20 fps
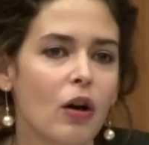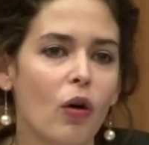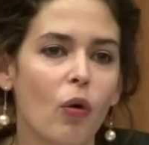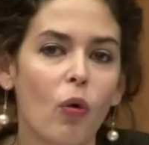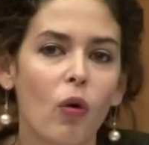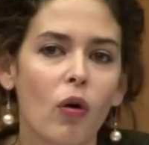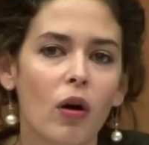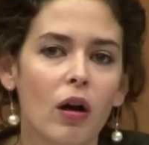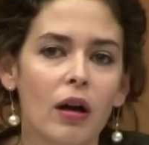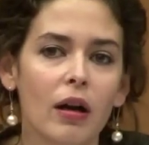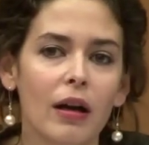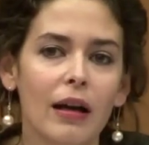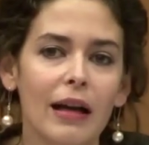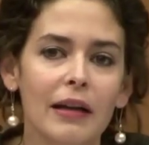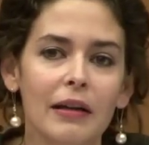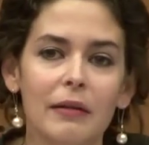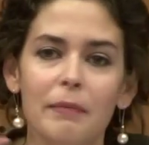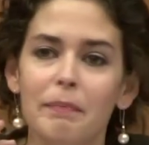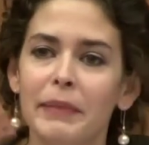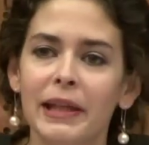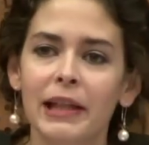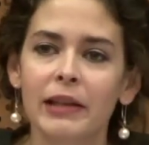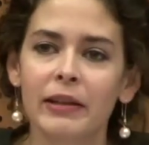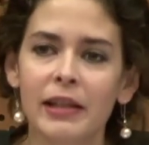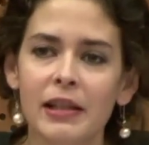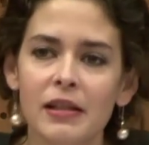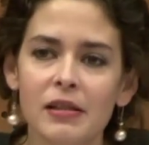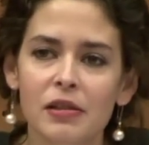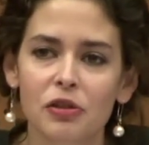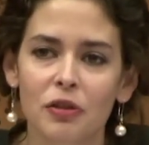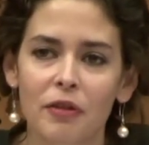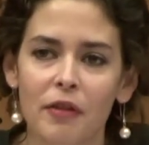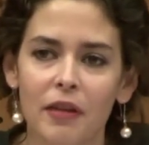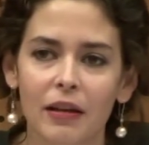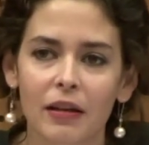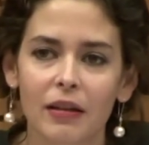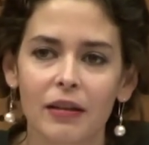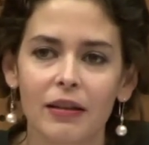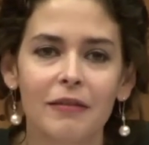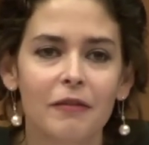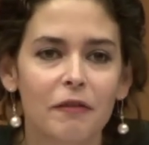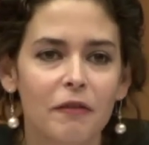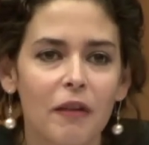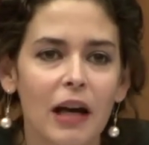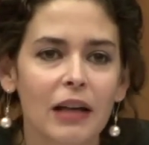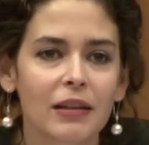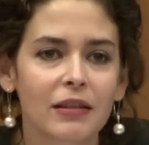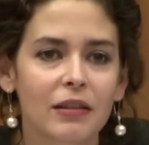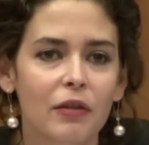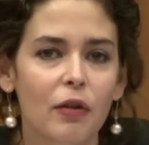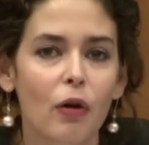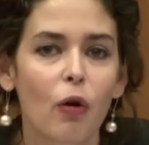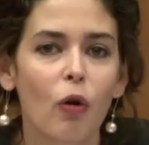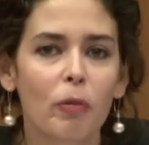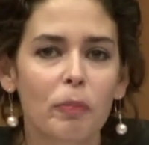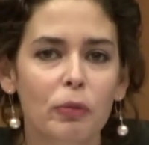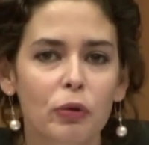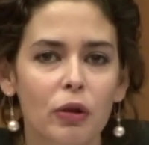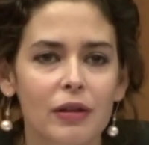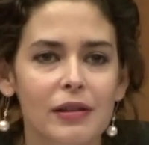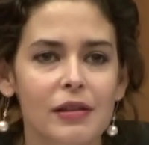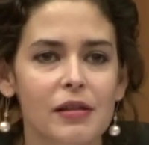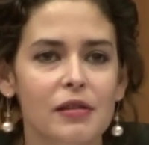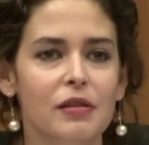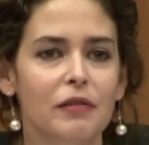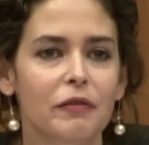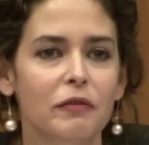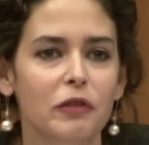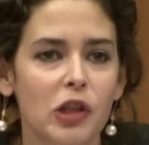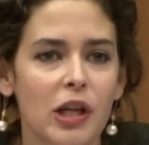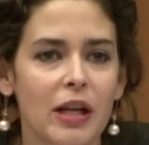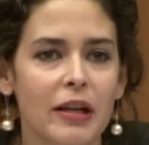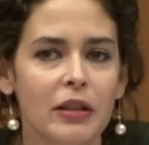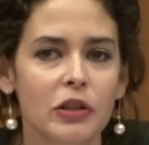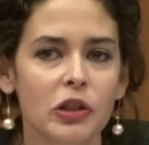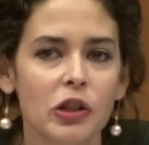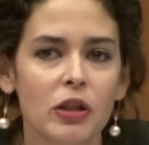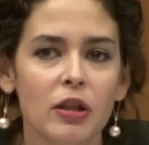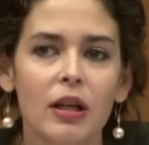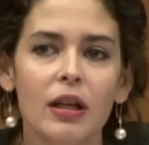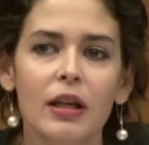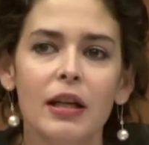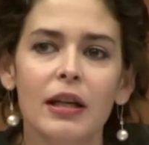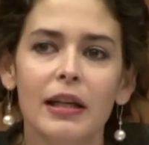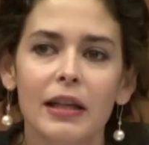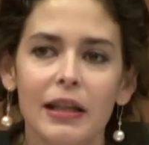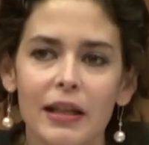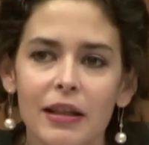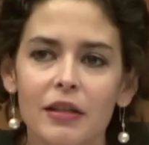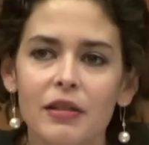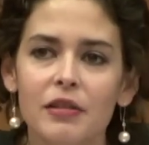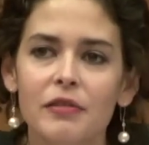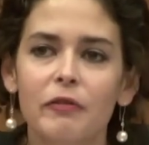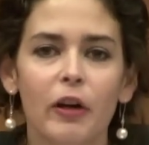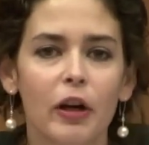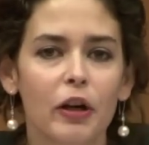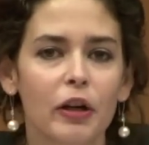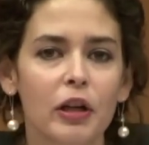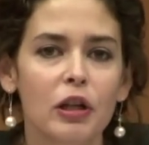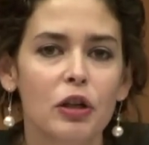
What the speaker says: or a Middle Eastern thing. In fact, the whole process of change is very